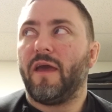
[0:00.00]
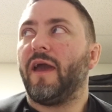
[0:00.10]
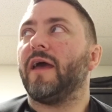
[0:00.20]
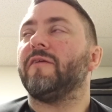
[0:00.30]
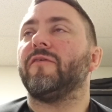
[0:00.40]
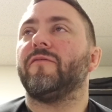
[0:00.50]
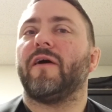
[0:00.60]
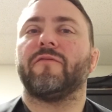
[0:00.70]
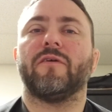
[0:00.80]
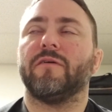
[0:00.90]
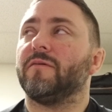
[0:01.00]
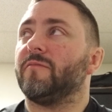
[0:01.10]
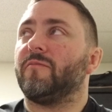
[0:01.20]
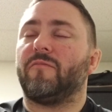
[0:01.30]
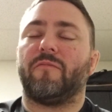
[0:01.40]
And if you've ever
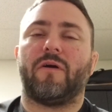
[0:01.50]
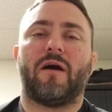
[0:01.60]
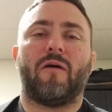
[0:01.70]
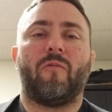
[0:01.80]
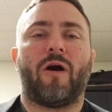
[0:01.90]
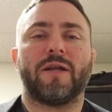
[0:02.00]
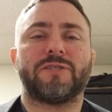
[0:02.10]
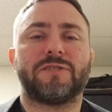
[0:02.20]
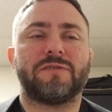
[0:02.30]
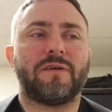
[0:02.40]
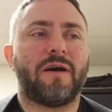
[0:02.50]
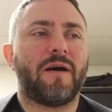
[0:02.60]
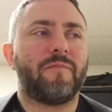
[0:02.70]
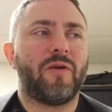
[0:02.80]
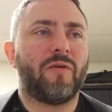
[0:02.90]
uh, watched,
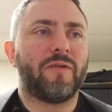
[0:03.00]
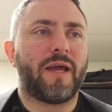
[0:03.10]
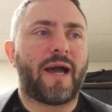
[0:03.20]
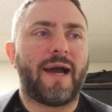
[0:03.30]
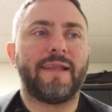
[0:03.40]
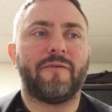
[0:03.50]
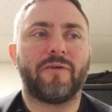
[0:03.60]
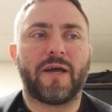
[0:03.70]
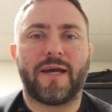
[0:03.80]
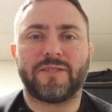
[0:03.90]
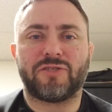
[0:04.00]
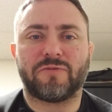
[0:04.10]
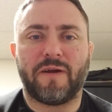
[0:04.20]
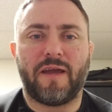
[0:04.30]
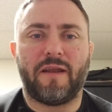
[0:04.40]
um, you know, like high level guys
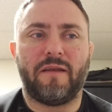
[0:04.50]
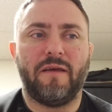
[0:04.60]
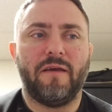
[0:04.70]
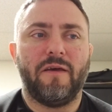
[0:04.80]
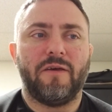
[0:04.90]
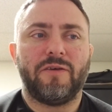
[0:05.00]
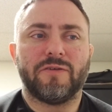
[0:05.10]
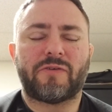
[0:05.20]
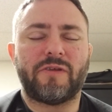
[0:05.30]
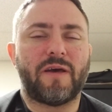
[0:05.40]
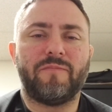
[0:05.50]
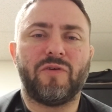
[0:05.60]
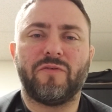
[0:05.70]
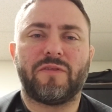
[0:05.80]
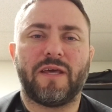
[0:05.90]
train, you'll see them
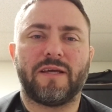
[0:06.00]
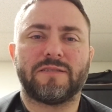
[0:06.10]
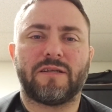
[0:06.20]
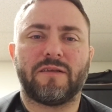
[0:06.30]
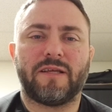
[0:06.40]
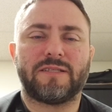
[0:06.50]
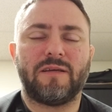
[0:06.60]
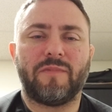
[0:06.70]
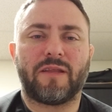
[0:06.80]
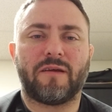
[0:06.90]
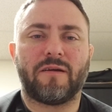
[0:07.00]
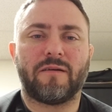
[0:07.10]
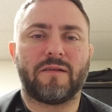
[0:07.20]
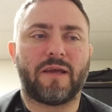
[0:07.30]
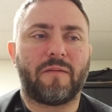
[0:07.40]
do things that, are, that seem like
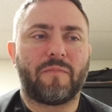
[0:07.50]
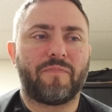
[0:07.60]
they're like